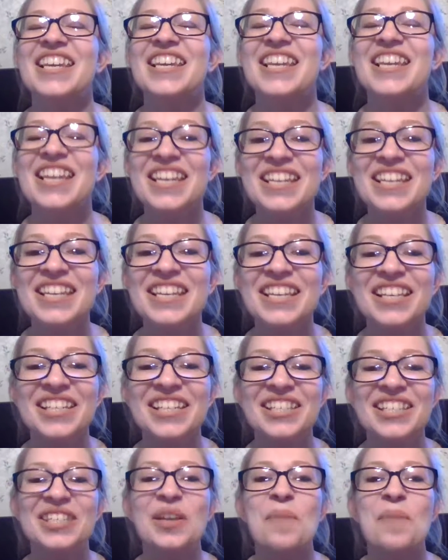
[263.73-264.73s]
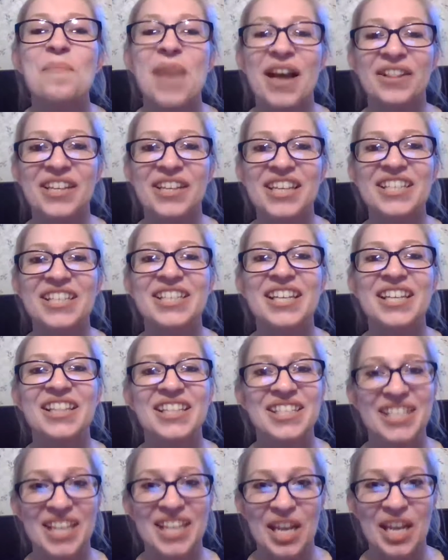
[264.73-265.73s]
incus, malleus, and the
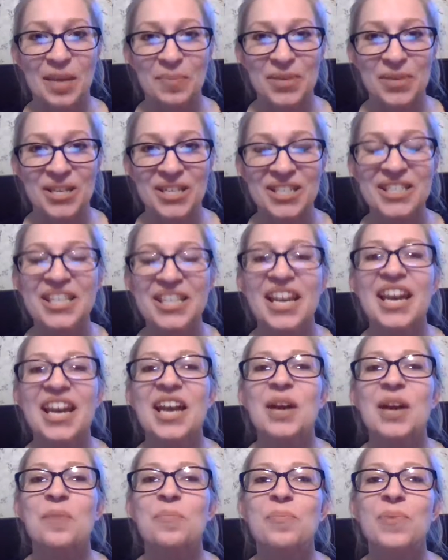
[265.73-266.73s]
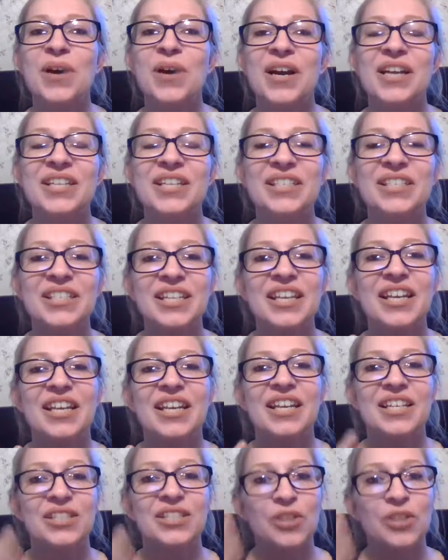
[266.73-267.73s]
stapes, but
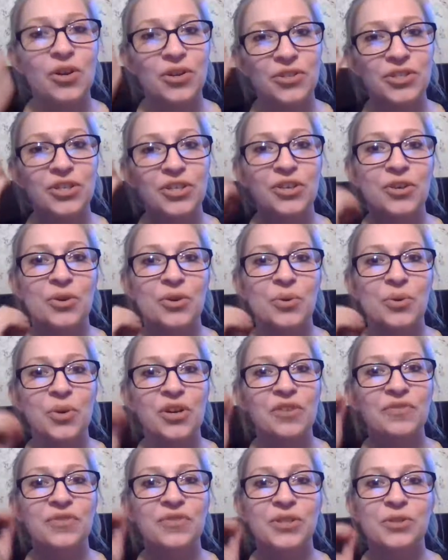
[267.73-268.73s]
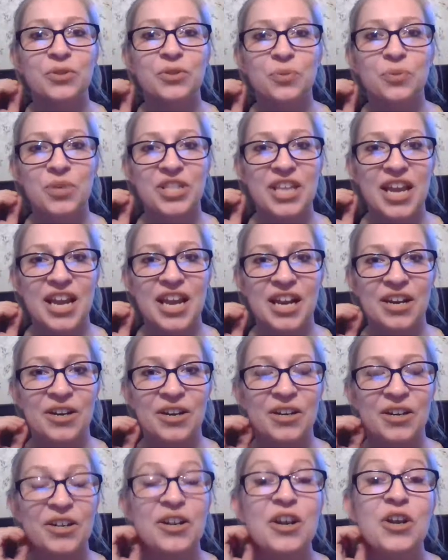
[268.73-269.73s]
it is also filled with
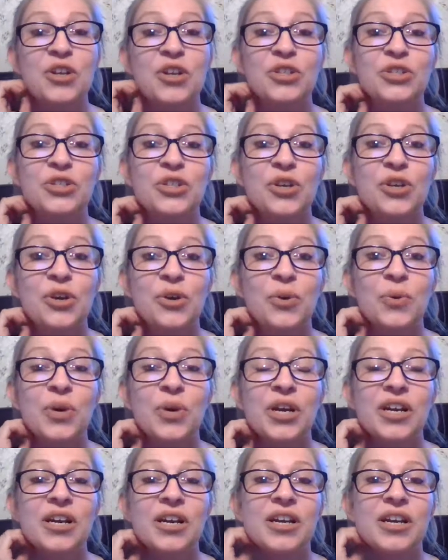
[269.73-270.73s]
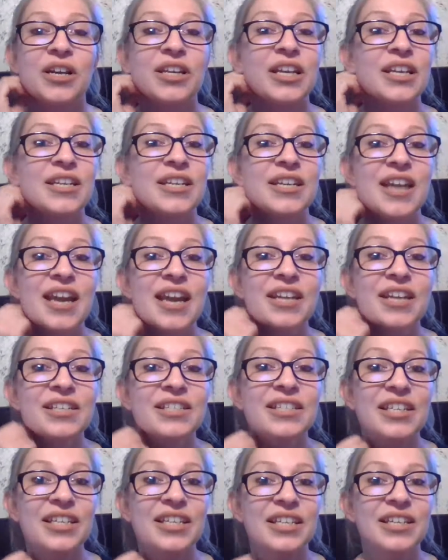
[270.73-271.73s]
air. So
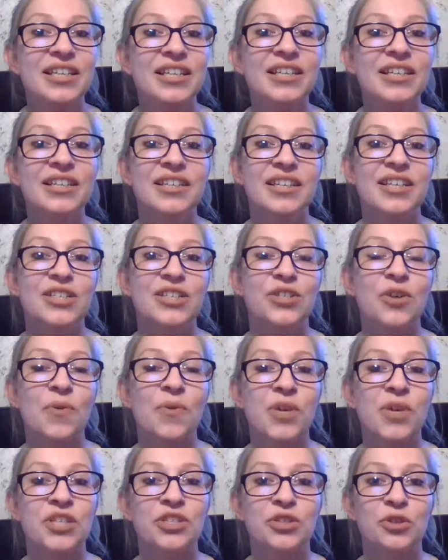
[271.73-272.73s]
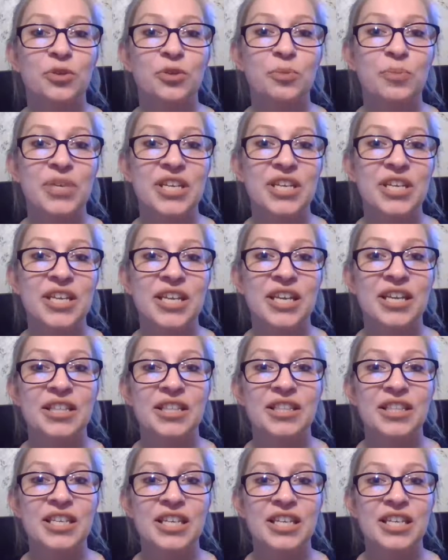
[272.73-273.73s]
connected is going to
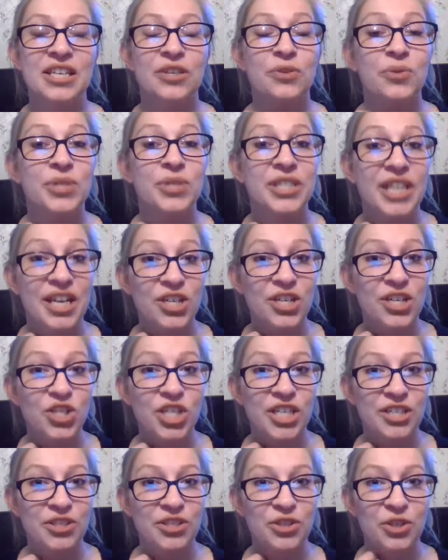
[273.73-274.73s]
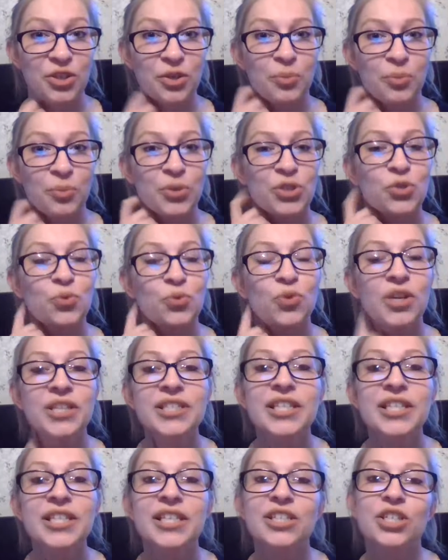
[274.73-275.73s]
be the eustachian tube, which
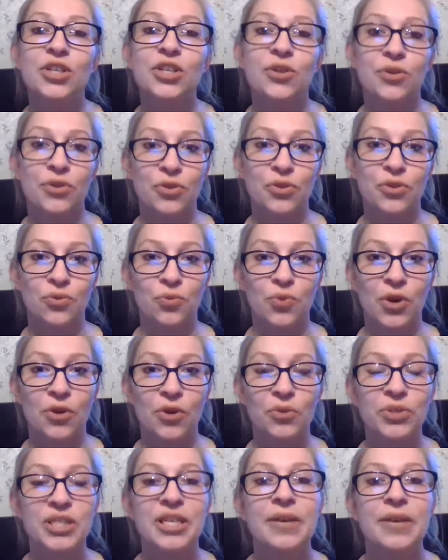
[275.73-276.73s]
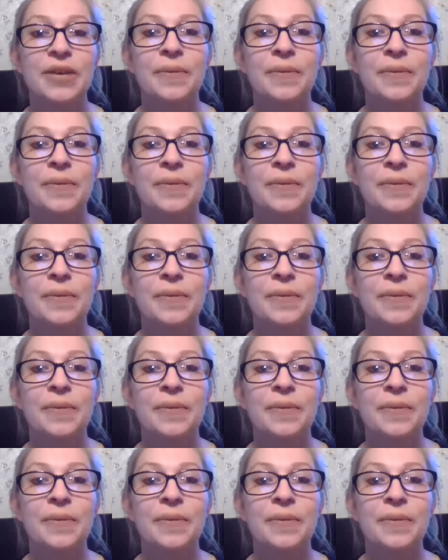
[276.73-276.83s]
runs into your throat.